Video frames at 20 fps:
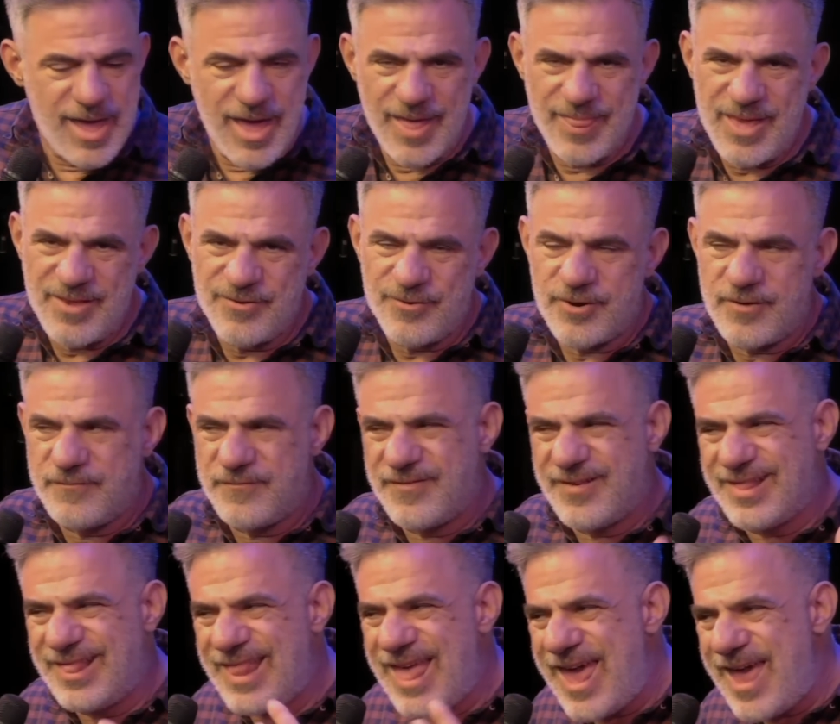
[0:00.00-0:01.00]
And they sort of
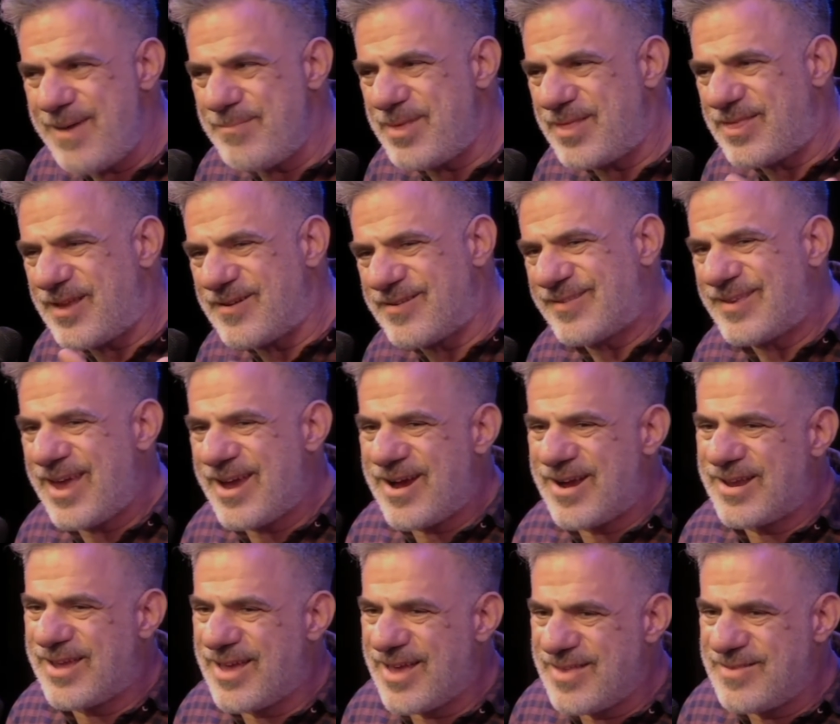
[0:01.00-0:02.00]
claim that they're
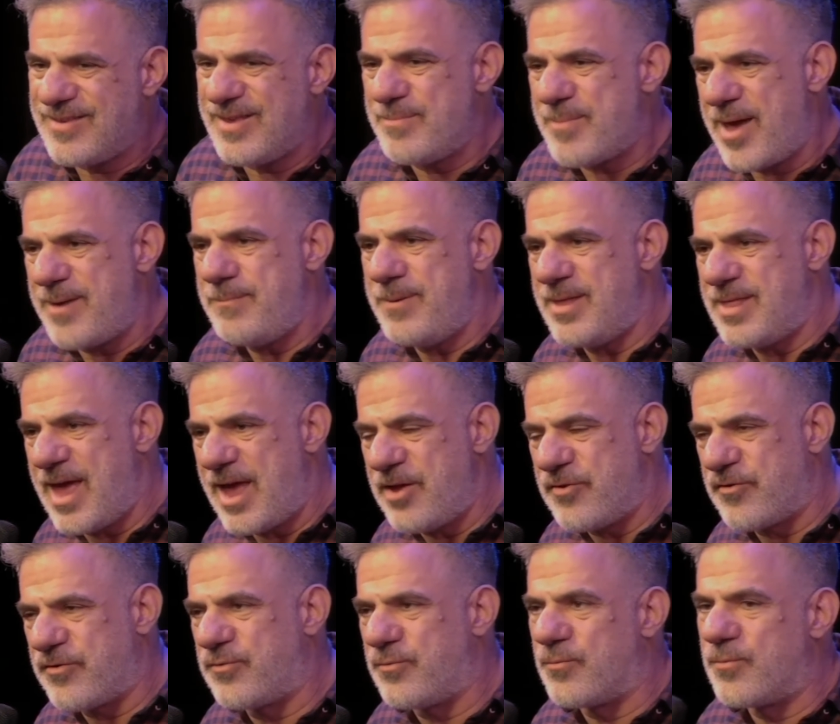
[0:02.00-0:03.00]
scared because it might be
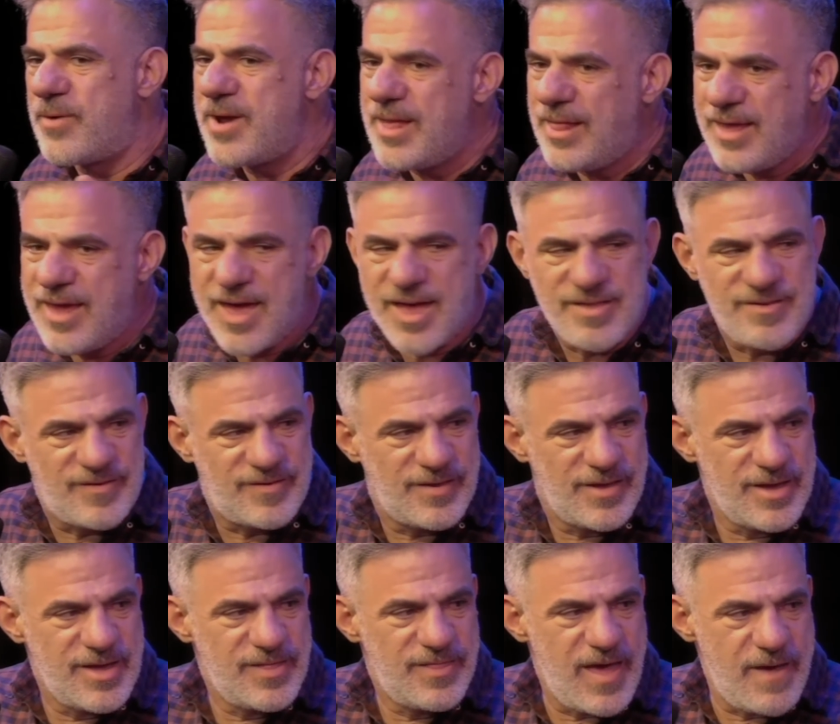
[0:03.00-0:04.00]
dangerous. Really, it's,
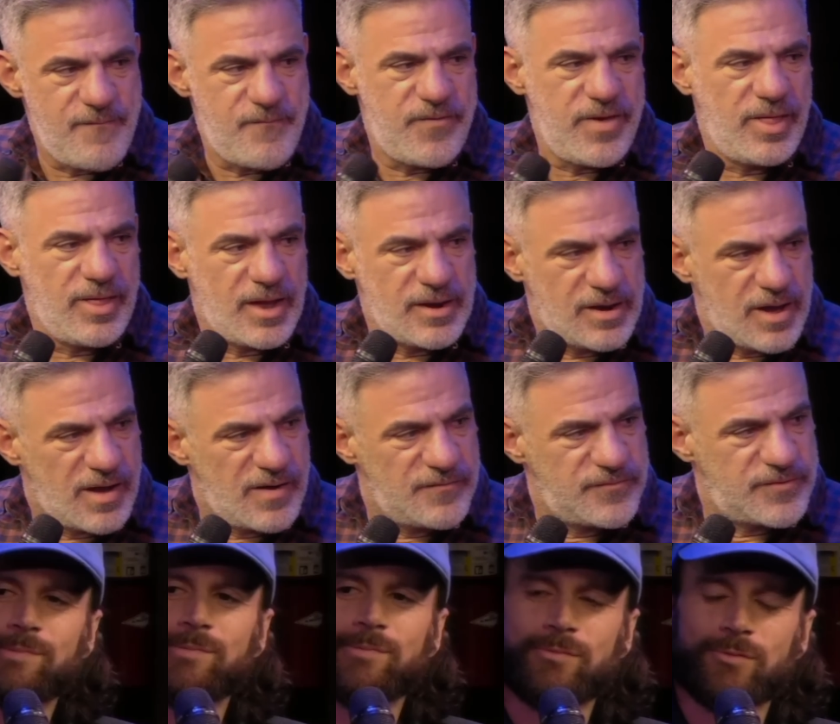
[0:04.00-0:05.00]
they feel
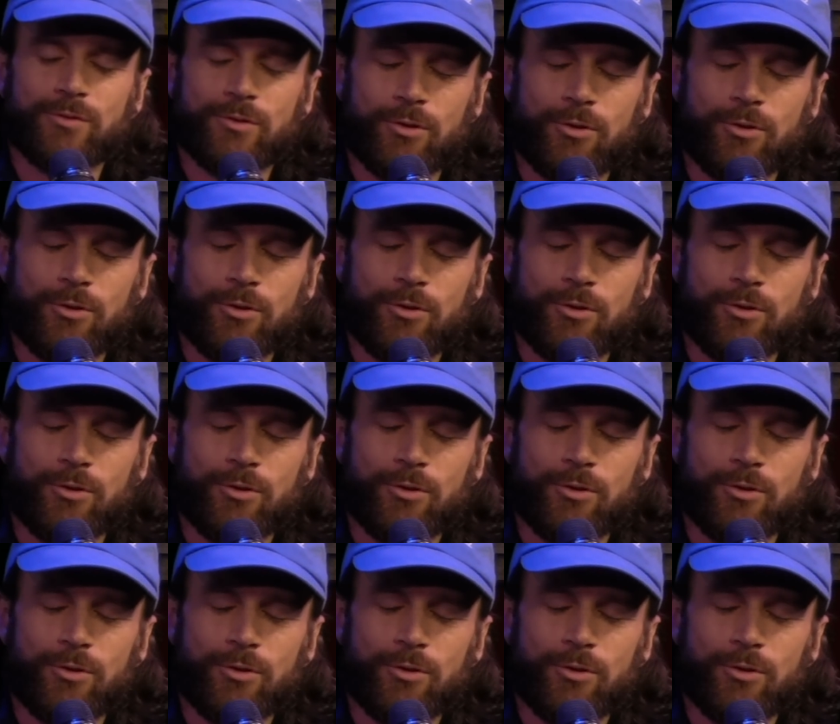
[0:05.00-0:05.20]
uncomfortable.